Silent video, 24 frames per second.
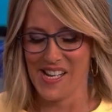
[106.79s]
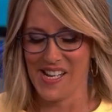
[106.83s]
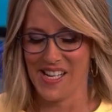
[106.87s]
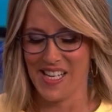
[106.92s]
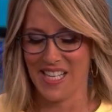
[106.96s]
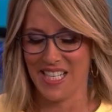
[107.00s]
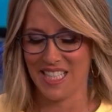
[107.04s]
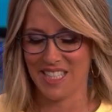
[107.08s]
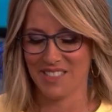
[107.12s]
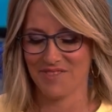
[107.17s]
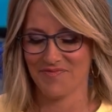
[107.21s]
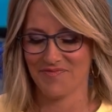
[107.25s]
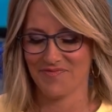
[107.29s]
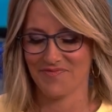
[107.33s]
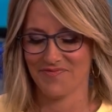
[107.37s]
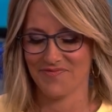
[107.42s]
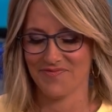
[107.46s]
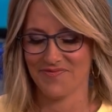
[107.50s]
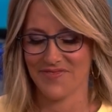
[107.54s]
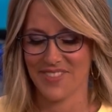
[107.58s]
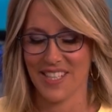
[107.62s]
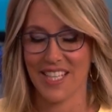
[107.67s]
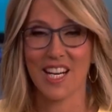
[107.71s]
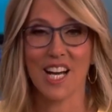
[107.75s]

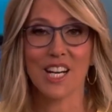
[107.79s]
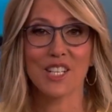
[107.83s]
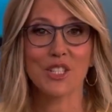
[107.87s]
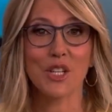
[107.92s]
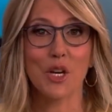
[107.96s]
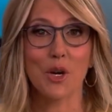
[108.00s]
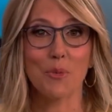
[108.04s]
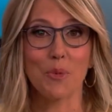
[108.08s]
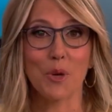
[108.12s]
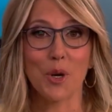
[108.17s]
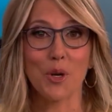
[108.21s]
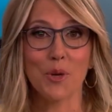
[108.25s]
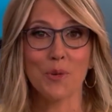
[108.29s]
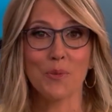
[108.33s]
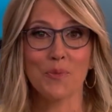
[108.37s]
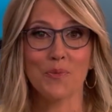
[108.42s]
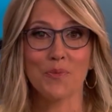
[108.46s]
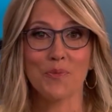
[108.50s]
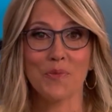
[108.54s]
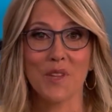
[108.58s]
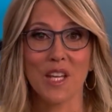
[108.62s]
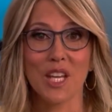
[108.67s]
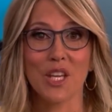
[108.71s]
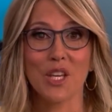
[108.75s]
In October,
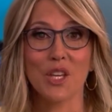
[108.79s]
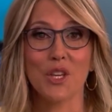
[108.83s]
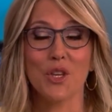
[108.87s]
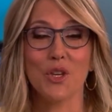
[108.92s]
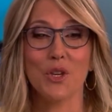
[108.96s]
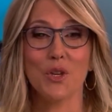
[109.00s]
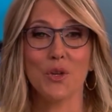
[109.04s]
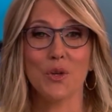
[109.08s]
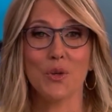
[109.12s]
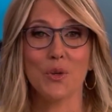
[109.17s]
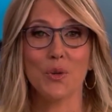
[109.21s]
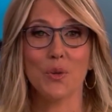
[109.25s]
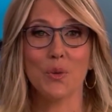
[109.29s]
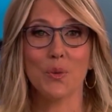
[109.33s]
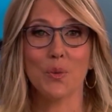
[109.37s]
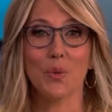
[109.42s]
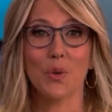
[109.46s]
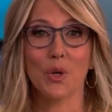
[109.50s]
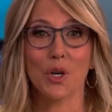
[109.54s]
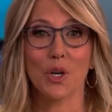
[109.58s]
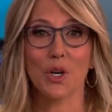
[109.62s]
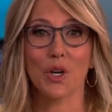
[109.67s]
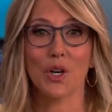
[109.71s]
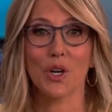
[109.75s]
you
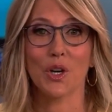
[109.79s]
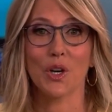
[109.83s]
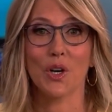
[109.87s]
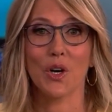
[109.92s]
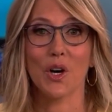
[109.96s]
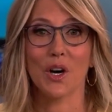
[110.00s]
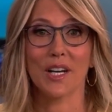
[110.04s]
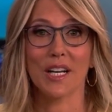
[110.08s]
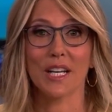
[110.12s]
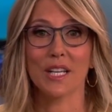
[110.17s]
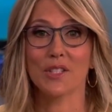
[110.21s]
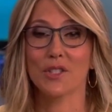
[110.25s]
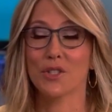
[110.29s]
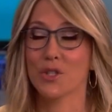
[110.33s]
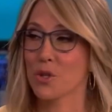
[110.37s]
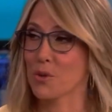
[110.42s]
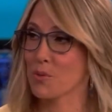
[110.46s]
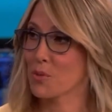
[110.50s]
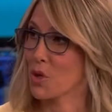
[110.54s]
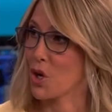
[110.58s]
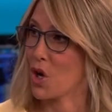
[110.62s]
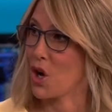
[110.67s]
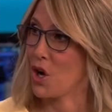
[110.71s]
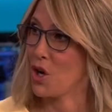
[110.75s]
were on a
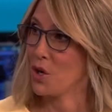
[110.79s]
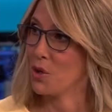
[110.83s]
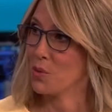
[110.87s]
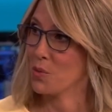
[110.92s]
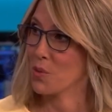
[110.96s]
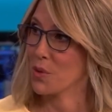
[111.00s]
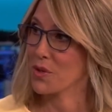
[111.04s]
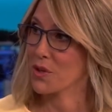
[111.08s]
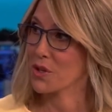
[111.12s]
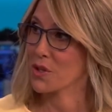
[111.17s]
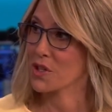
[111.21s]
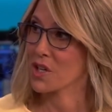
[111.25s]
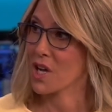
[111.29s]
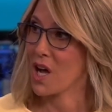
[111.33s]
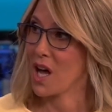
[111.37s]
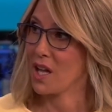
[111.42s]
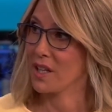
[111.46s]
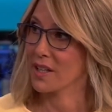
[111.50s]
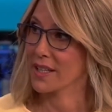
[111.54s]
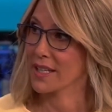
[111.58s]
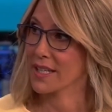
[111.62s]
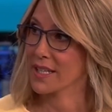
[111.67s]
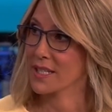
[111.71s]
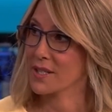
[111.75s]
Zoom call with your
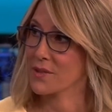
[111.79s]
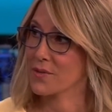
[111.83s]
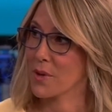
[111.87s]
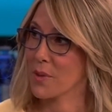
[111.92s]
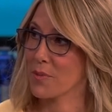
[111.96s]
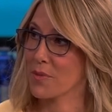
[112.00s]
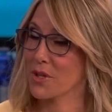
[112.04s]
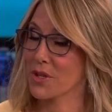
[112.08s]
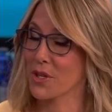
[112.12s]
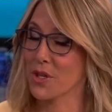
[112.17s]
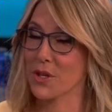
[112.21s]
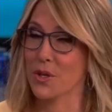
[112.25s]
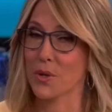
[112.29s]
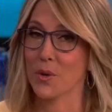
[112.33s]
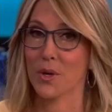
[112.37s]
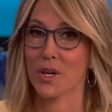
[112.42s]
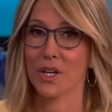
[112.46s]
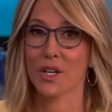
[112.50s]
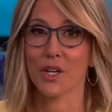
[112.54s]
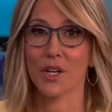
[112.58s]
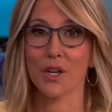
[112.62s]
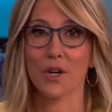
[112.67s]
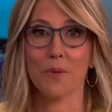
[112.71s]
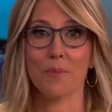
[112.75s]
colleagues from The New
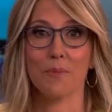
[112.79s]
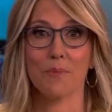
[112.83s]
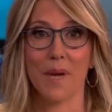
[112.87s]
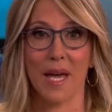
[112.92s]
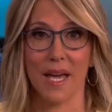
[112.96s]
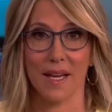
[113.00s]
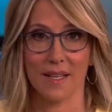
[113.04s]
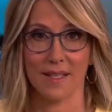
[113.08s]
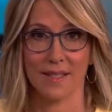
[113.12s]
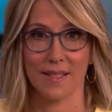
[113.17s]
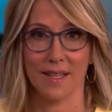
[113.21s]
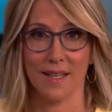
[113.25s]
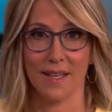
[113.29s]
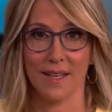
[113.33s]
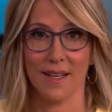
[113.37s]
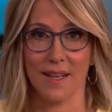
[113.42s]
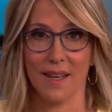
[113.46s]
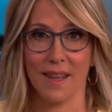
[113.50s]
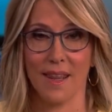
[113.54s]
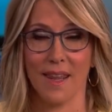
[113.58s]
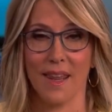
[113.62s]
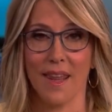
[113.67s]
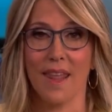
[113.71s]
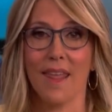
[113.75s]
Yorker magazine.